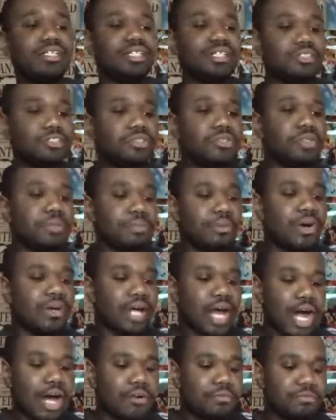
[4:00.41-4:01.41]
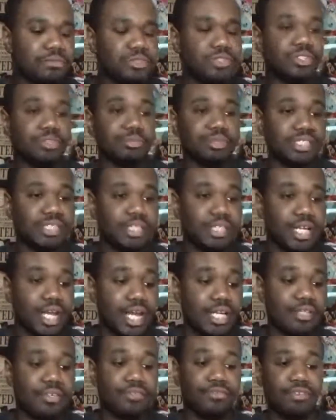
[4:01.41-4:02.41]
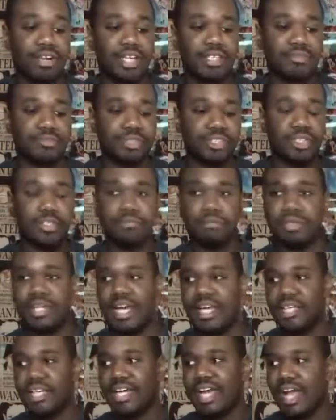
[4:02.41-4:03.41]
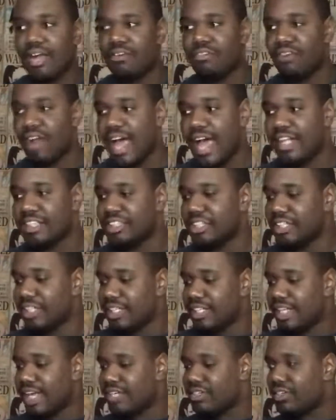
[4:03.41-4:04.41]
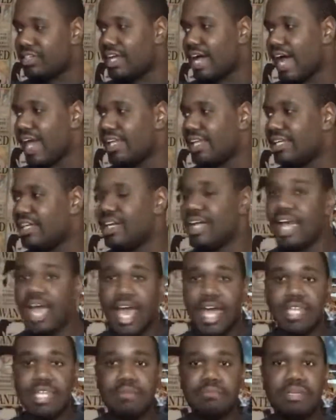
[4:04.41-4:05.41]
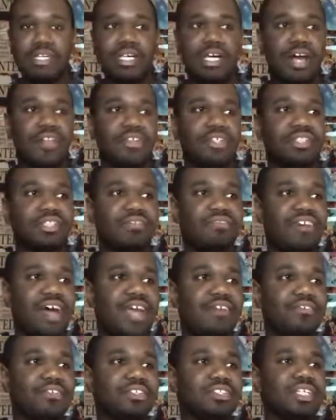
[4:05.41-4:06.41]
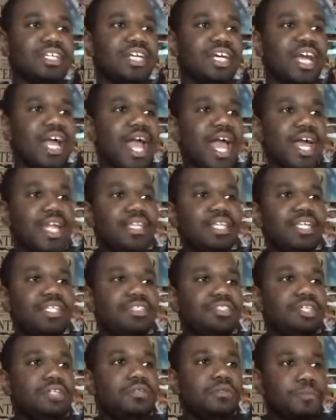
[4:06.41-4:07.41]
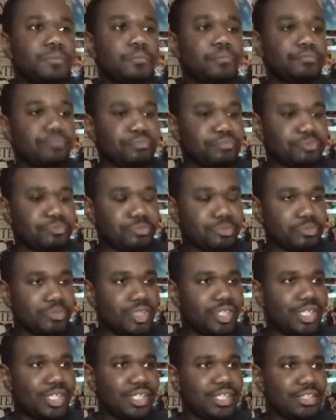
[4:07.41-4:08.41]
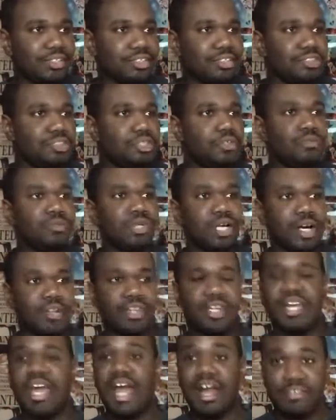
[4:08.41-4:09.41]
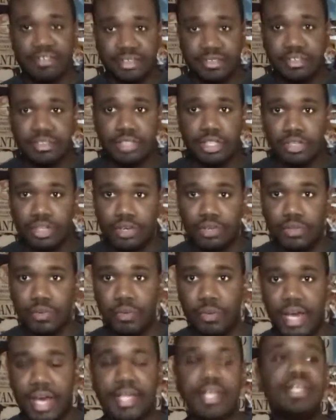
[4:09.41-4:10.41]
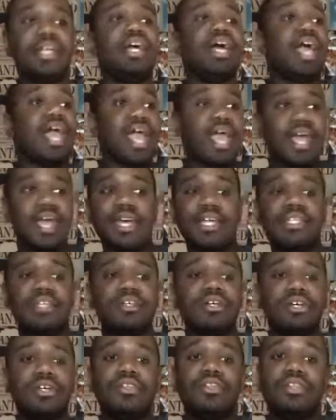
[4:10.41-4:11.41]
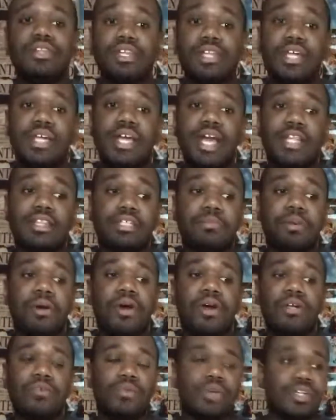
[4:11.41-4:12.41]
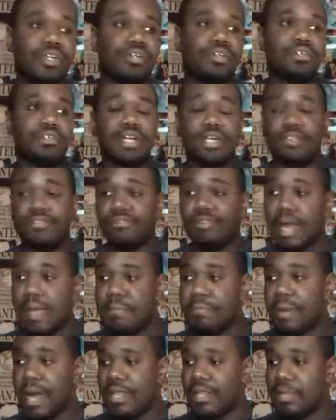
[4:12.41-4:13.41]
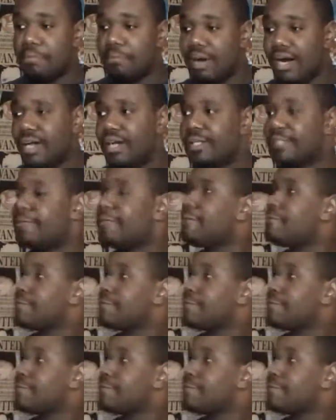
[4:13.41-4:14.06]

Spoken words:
they showed the part how Mutsumi and her friends was on a plane. They got crashed, landed on the island, and they meet other survivors. And they show other characters along the way. And they got the part when the girl get raped by the bug.